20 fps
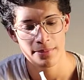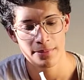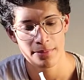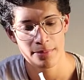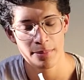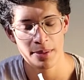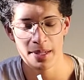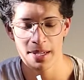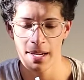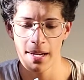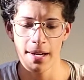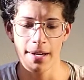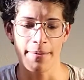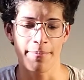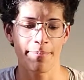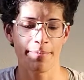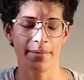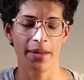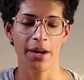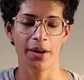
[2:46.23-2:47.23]
But yeah,
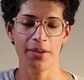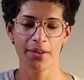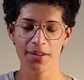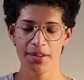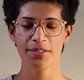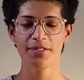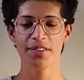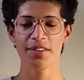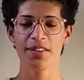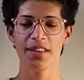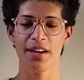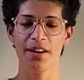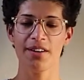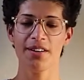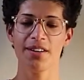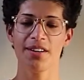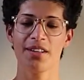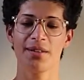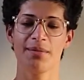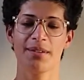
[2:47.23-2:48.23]
I already feel the
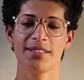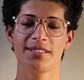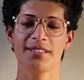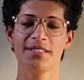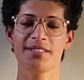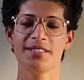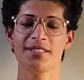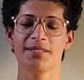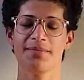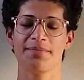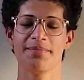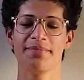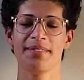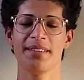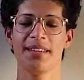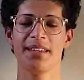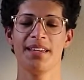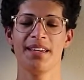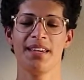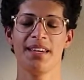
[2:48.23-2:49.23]
alcohol in my system.
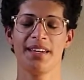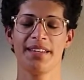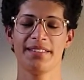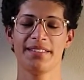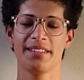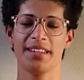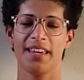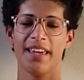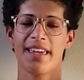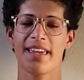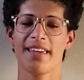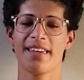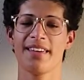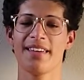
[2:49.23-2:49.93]
It's like,